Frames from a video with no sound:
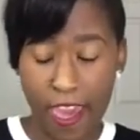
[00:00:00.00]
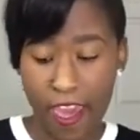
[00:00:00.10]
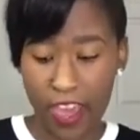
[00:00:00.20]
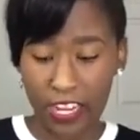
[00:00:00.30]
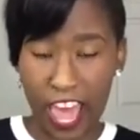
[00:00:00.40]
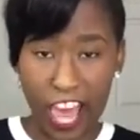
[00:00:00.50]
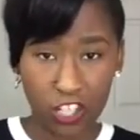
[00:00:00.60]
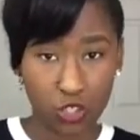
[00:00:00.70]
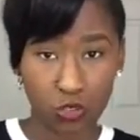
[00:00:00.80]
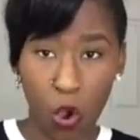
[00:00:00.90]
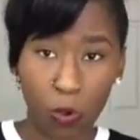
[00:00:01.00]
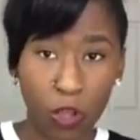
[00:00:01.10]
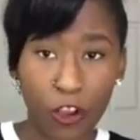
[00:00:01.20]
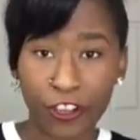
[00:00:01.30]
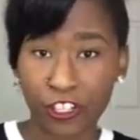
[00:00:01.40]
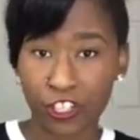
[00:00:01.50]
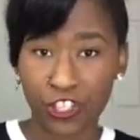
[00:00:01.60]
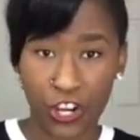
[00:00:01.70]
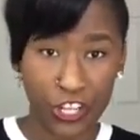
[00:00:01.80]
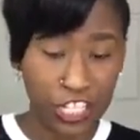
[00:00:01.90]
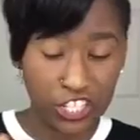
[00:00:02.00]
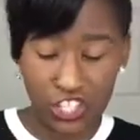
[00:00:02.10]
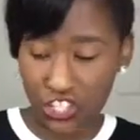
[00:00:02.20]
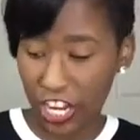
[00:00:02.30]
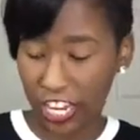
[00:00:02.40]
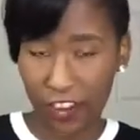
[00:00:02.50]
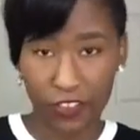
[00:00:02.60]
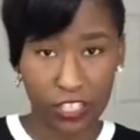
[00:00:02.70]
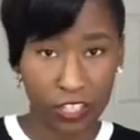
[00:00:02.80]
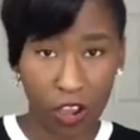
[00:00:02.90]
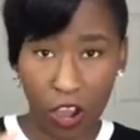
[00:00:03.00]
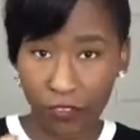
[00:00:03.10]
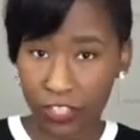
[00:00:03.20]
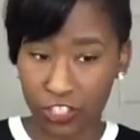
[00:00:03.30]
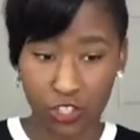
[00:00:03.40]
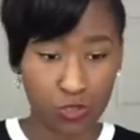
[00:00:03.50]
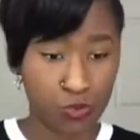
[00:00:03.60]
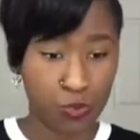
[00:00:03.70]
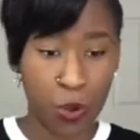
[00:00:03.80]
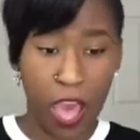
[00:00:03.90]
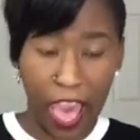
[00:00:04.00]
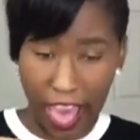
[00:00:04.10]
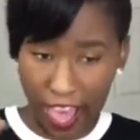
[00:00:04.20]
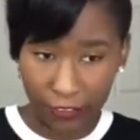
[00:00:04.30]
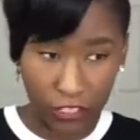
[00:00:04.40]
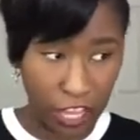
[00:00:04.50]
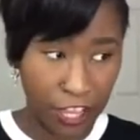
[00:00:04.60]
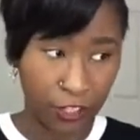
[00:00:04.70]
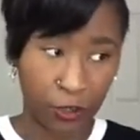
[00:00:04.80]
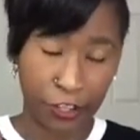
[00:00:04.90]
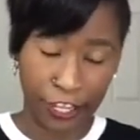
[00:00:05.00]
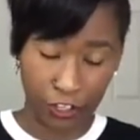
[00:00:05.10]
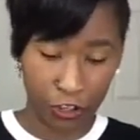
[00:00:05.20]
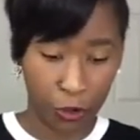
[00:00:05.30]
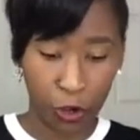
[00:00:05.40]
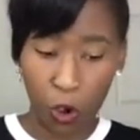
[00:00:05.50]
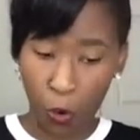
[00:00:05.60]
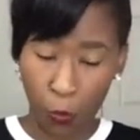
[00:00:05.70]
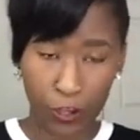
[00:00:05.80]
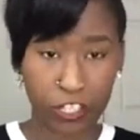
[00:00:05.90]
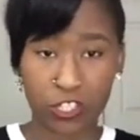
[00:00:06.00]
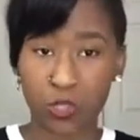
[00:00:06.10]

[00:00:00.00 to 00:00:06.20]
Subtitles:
And as you go along in your journey, just check everything off that you have done or that you're working